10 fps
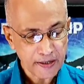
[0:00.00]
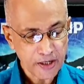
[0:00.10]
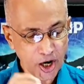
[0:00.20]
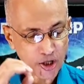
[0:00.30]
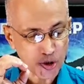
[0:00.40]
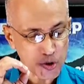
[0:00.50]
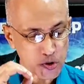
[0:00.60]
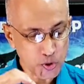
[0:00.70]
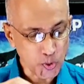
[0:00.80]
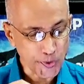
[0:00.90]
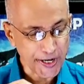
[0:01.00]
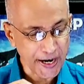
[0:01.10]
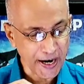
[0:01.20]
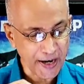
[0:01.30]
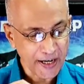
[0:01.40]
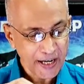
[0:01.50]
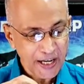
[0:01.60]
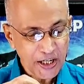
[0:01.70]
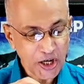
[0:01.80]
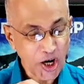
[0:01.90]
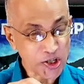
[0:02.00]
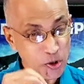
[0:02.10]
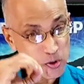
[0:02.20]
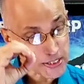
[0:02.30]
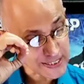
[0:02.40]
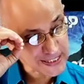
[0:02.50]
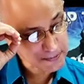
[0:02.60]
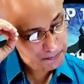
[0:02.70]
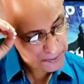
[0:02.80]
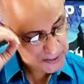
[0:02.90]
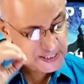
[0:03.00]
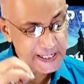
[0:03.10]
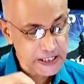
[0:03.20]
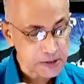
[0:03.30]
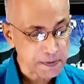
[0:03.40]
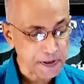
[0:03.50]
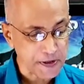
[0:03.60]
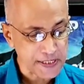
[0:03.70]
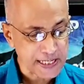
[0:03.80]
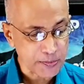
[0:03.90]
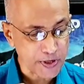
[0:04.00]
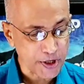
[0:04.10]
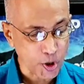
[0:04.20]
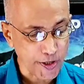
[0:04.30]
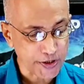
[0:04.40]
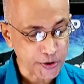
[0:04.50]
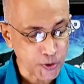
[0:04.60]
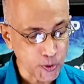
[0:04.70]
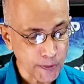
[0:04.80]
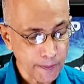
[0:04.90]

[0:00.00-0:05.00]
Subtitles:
God knows who we are. God knows this prison experience that we're going through.